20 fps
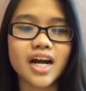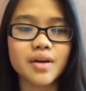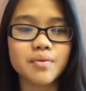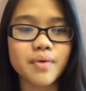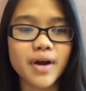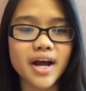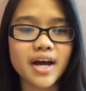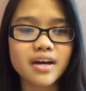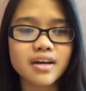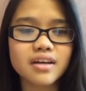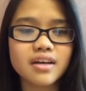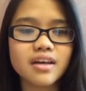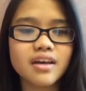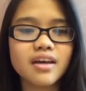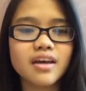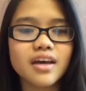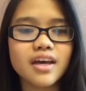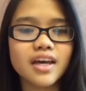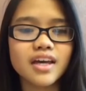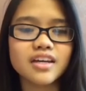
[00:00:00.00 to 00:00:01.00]
Iraq,
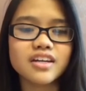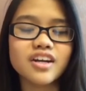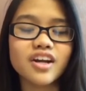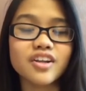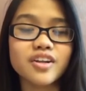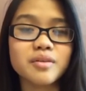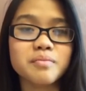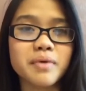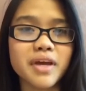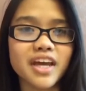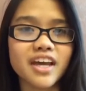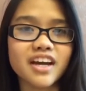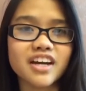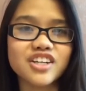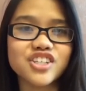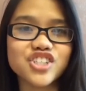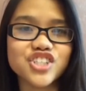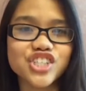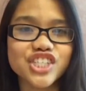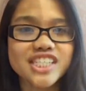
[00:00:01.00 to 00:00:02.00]
and other Bay
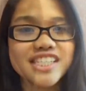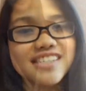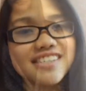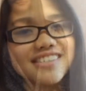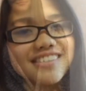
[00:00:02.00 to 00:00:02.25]
countries. The